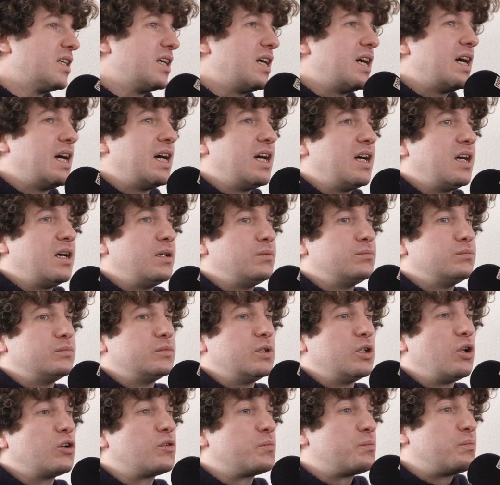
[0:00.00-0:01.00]
A
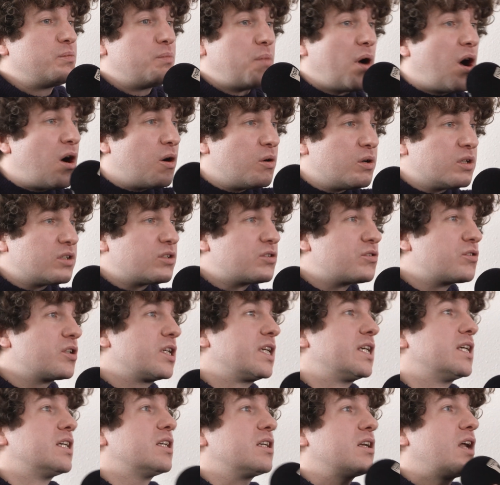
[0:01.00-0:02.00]
lot of
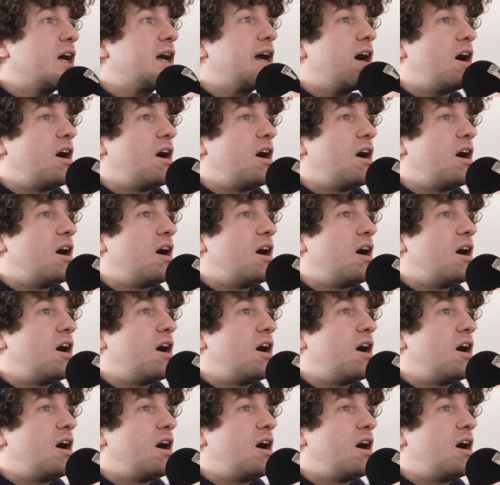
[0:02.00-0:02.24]
poetry, and